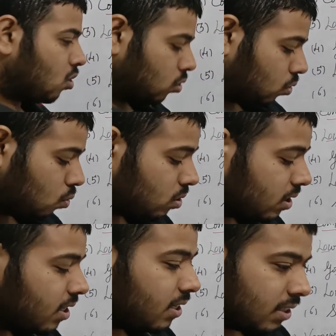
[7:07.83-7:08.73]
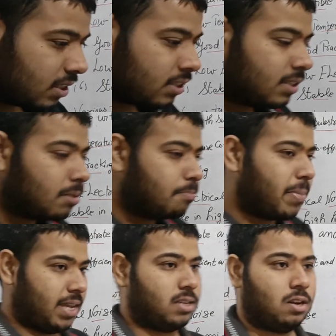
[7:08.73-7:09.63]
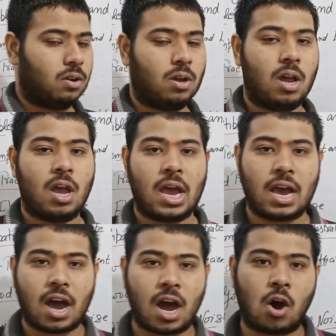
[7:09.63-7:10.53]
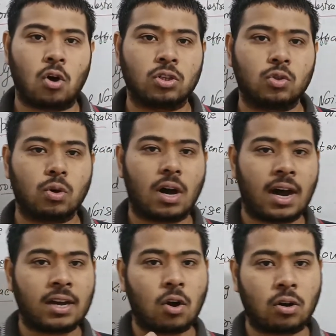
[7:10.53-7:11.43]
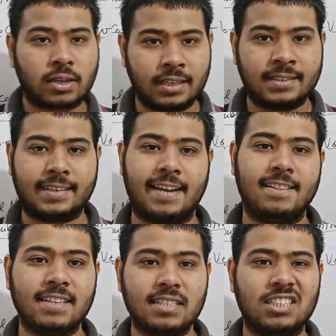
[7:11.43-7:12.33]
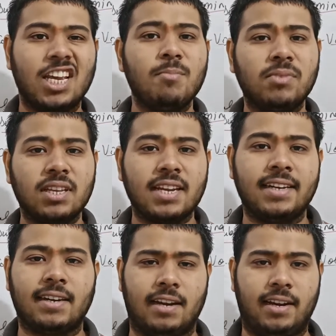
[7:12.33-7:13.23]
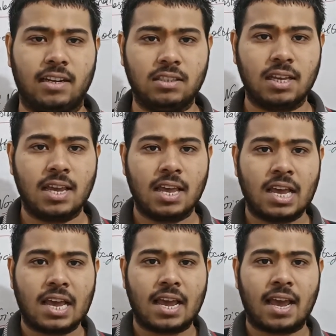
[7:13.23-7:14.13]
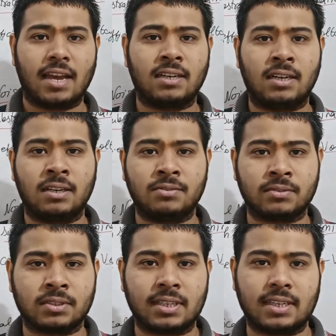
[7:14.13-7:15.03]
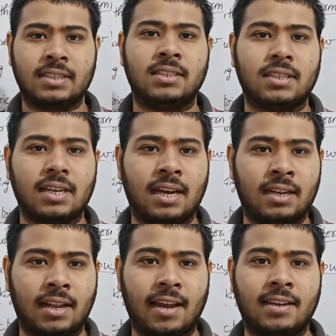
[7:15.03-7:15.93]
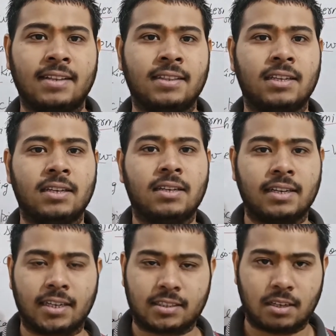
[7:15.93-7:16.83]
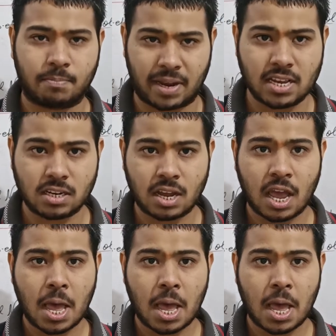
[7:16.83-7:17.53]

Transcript: So the resistor paste also contain the same three ingredients like in the conductor paste,